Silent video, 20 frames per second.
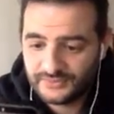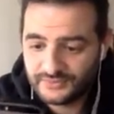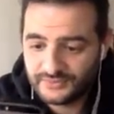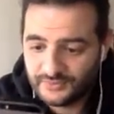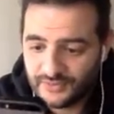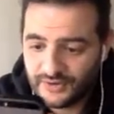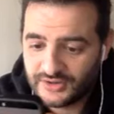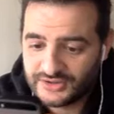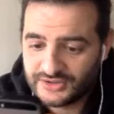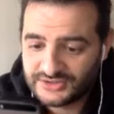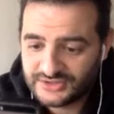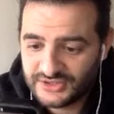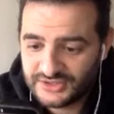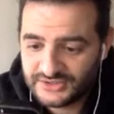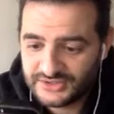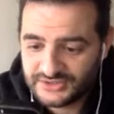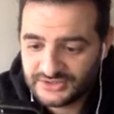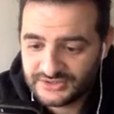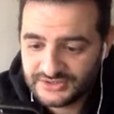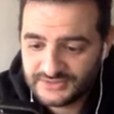DeMarcus
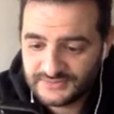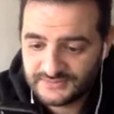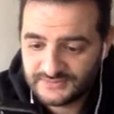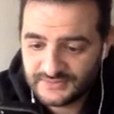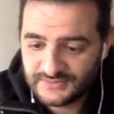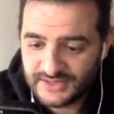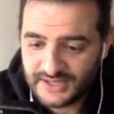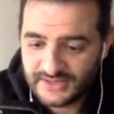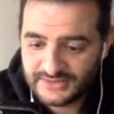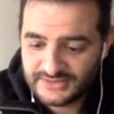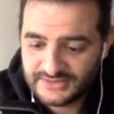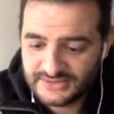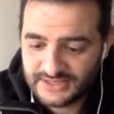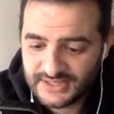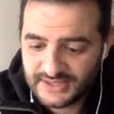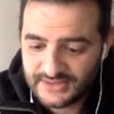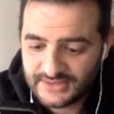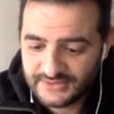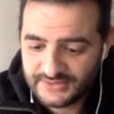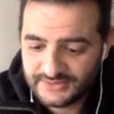Cousins out
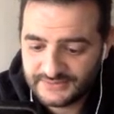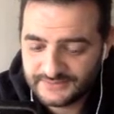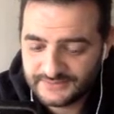Saturday.